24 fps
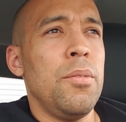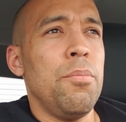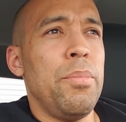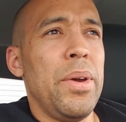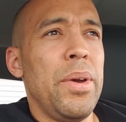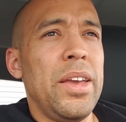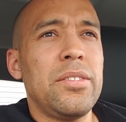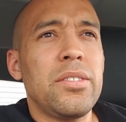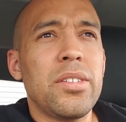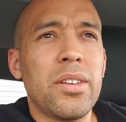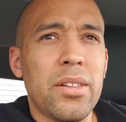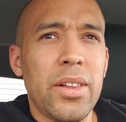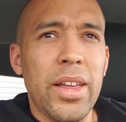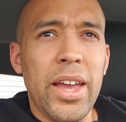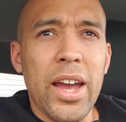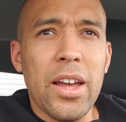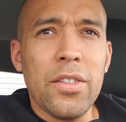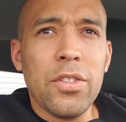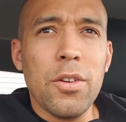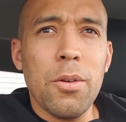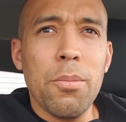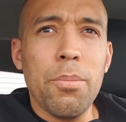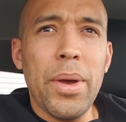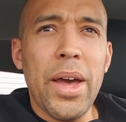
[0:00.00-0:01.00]
basically
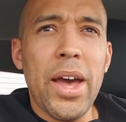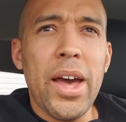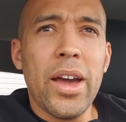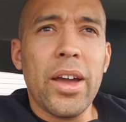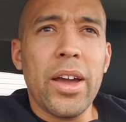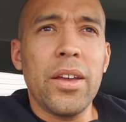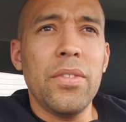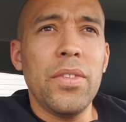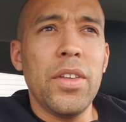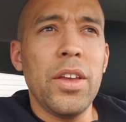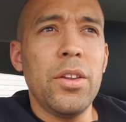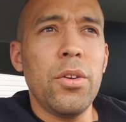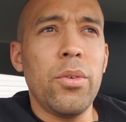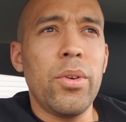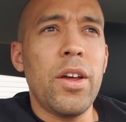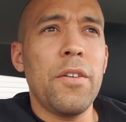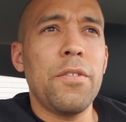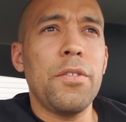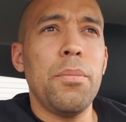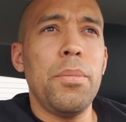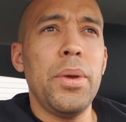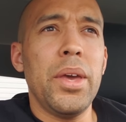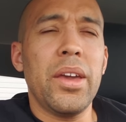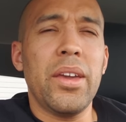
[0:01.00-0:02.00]
at their back and they don't
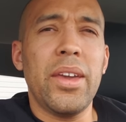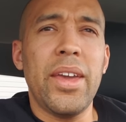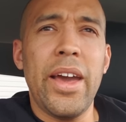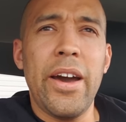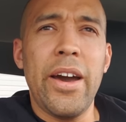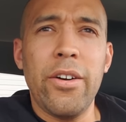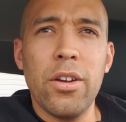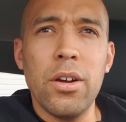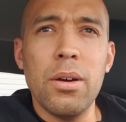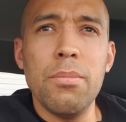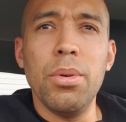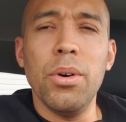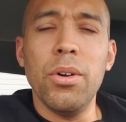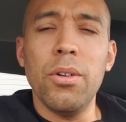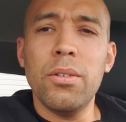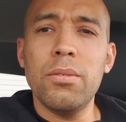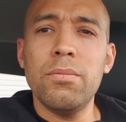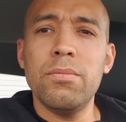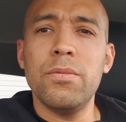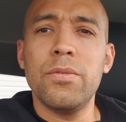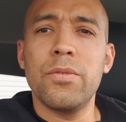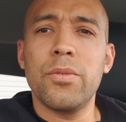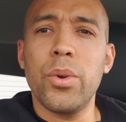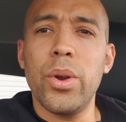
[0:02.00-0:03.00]
have to be
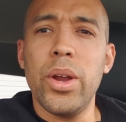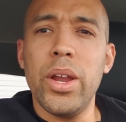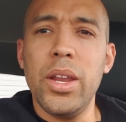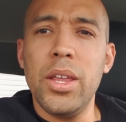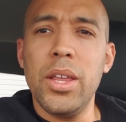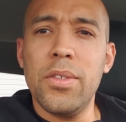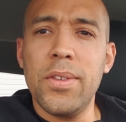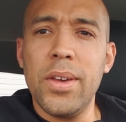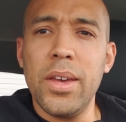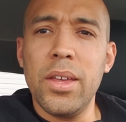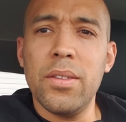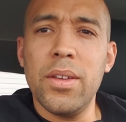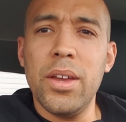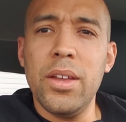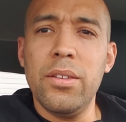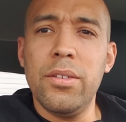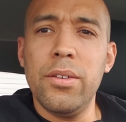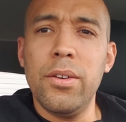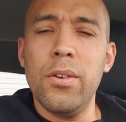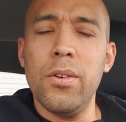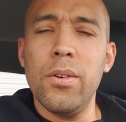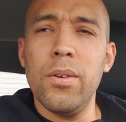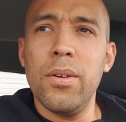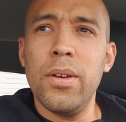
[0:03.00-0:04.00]
accountable for anything they
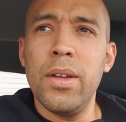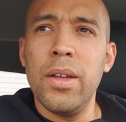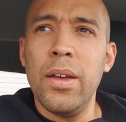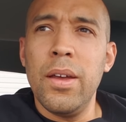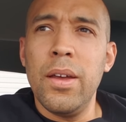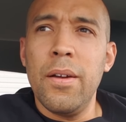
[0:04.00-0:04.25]
do.